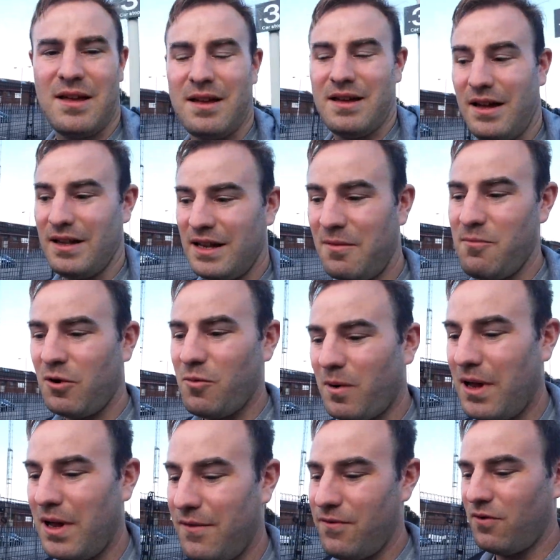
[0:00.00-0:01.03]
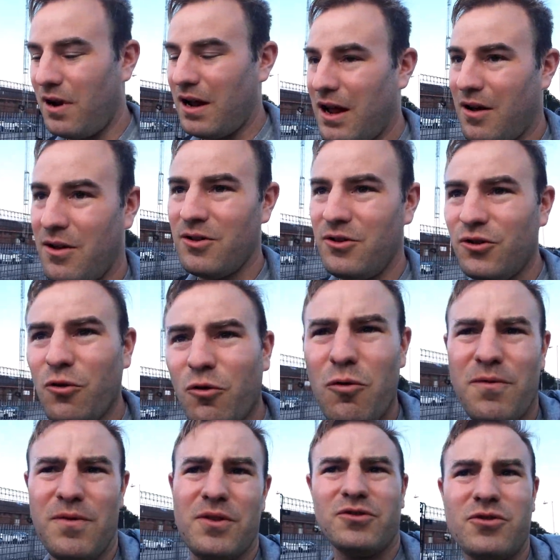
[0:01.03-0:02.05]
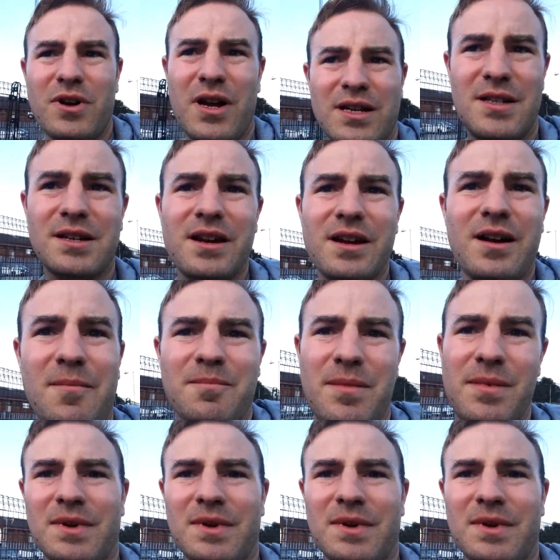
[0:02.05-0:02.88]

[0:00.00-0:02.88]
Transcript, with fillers: and then we'll wait for our northern train to come.